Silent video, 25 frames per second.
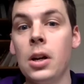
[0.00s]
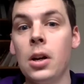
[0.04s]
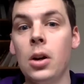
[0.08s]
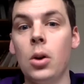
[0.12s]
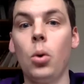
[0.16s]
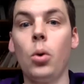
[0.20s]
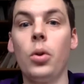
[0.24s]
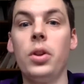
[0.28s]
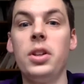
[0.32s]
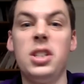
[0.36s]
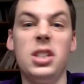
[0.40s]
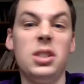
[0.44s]

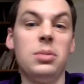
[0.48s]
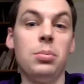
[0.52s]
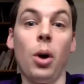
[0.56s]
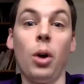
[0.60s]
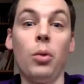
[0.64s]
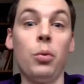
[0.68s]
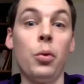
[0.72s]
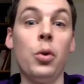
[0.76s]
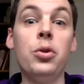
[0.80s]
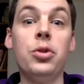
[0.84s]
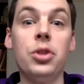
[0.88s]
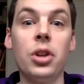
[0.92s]
or this is my
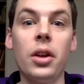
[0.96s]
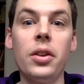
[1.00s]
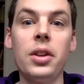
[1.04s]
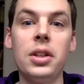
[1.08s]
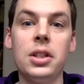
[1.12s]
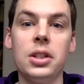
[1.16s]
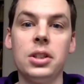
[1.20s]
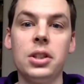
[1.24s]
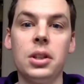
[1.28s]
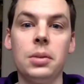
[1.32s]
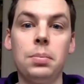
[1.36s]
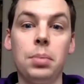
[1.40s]
router.
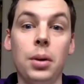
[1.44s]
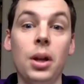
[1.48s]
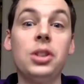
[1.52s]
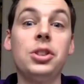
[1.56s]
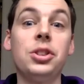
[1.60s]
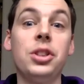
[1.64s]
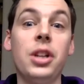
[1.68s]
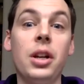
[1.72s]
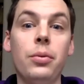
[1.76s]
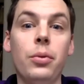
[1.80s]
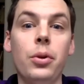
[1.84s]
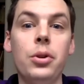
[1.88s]
This is a
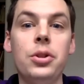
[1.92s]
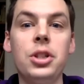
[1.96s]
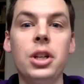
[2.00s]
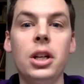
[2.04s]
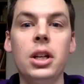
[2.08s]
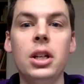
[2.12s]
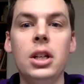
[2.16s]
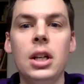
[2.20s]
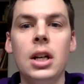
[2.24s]
PlusNet router.